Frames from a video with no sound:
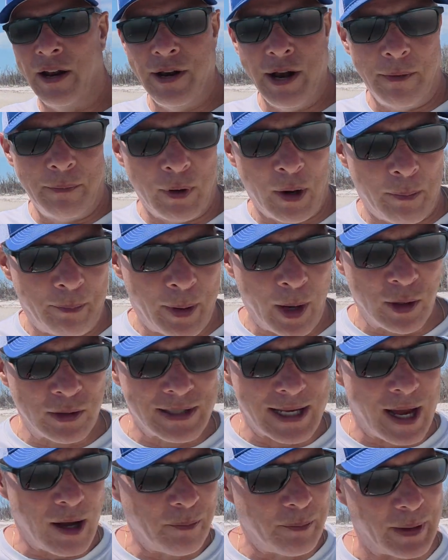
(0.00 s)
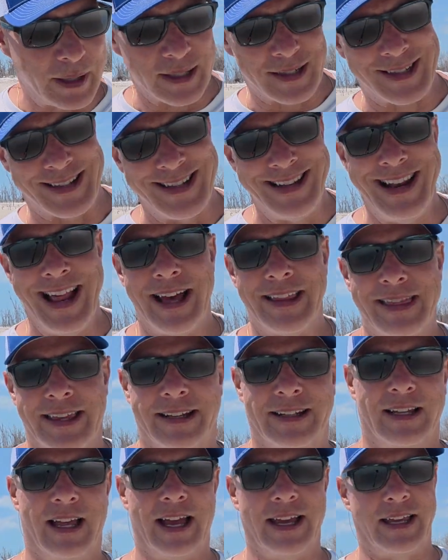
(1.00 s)
a number of boats out, but it's
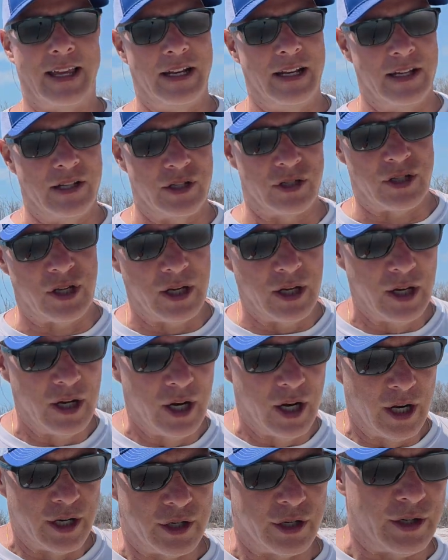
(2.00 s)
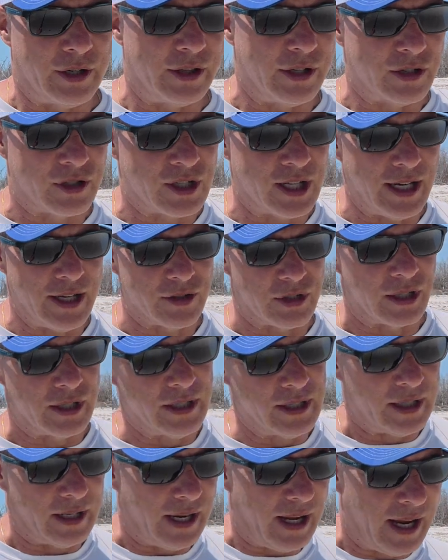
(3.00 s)
nothing like it is during the
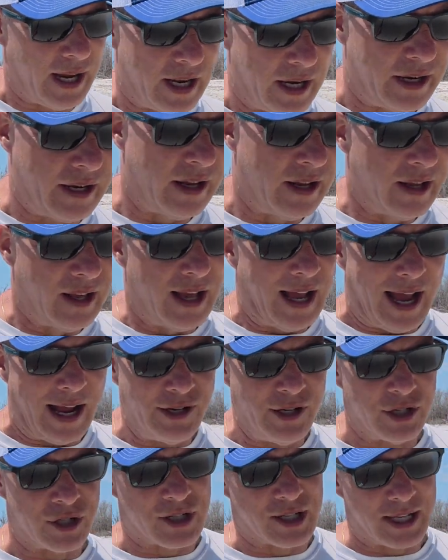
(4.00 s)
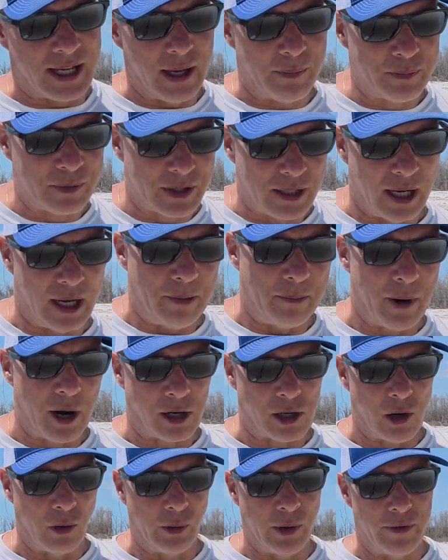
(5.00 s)
season. And I just skipped
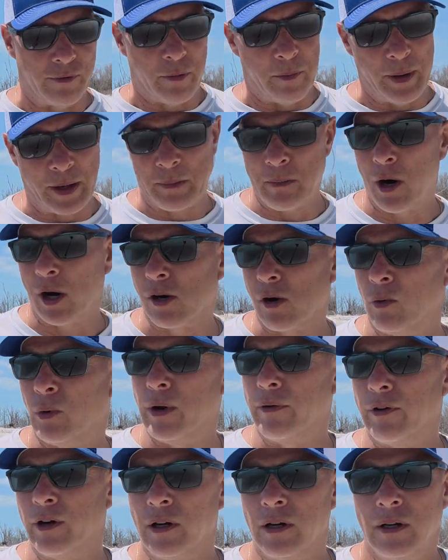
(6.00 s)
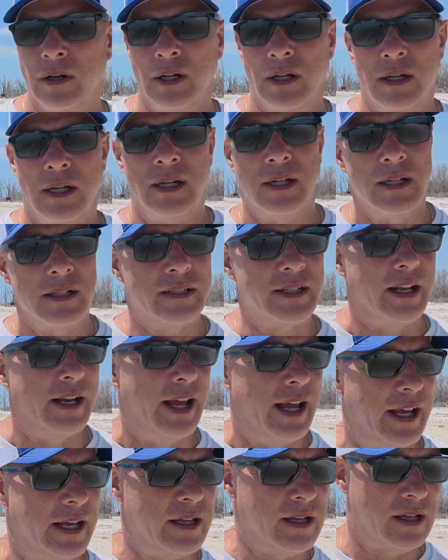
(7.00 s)
Marco River, Big Marco River
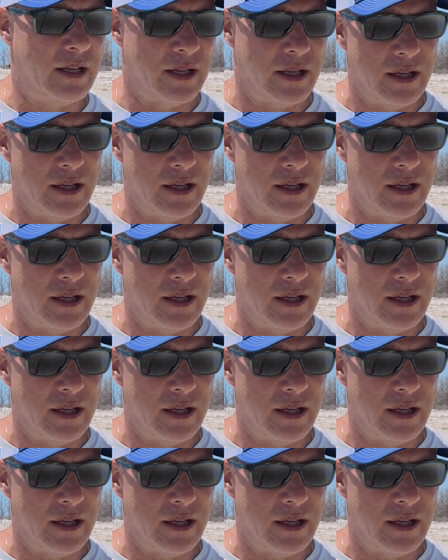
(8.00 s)
today.